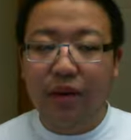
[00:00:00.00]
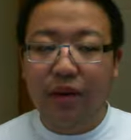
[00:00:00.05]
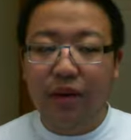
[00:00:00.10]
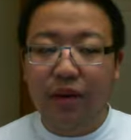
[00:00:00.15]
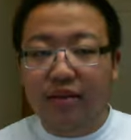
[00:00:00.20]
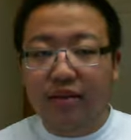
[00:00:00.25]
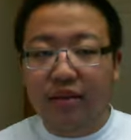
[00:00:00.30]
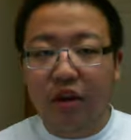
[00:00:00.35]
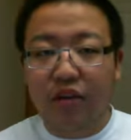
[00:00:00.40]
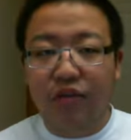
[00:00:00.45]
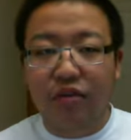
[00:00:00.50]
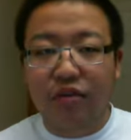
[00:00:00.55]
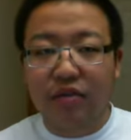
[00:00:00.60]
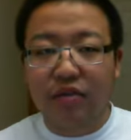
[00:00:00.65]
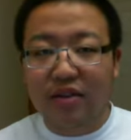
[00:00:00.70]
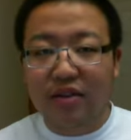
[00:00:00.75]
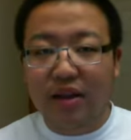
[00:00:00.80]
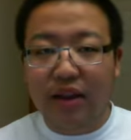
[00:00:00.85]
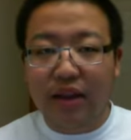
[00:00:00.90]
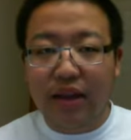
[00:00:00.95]
The cell
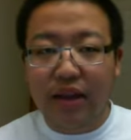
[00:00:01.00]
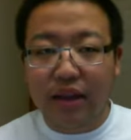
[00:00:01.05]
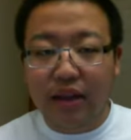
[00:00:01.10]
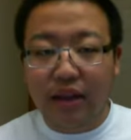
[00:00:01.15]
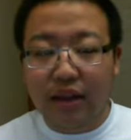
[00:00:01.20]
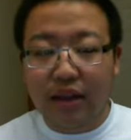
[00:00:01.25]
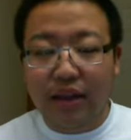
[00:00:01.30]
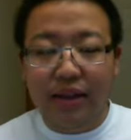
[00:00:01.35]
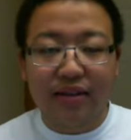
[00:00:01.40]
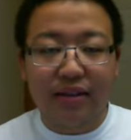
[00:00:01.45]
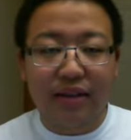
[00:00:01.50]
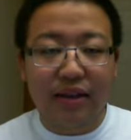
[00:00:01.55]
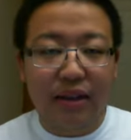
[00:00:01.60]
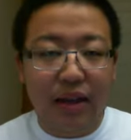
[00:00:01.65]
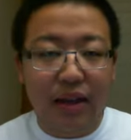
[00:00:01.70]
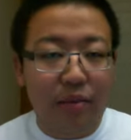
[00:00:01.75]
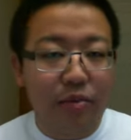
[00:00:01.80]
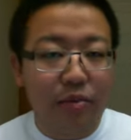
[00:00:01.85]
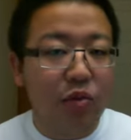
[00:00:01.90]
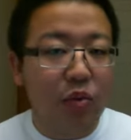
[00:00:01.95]
phones
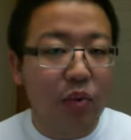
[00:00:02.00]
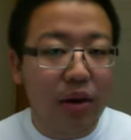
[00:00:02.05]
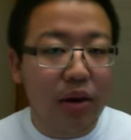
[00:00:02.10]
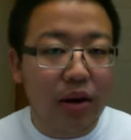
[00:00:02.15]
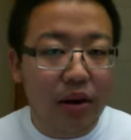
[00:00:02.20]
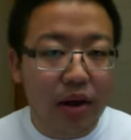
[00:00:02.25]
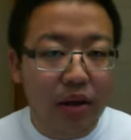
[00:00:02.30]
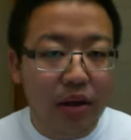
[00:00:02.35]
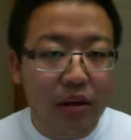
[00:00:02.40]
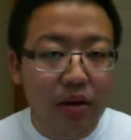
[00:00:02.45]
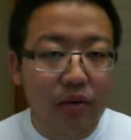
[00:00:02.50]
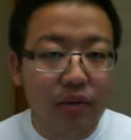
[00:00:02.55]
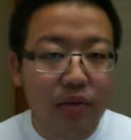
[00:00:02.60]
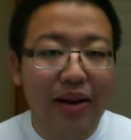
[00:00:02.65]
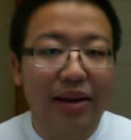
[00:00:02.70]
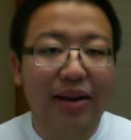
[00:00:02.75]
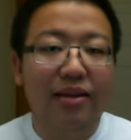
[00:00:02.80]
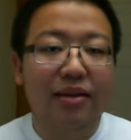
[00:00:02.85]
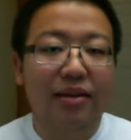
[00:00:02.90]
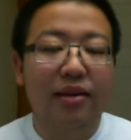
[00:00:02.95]
sync up to one another,
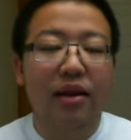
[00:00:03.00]
right?